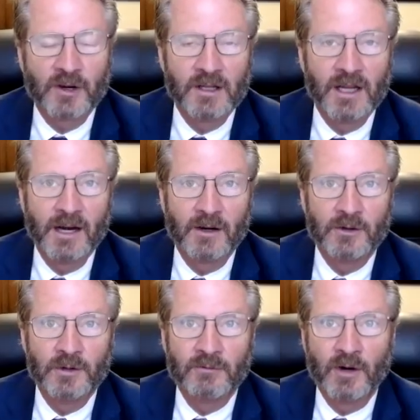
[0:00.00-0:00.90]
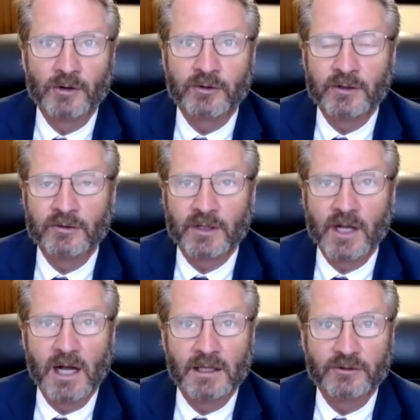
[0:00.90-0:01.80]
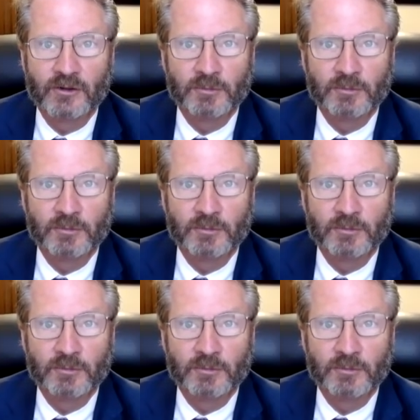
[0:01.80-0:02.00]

on a lot of our universities and colleges,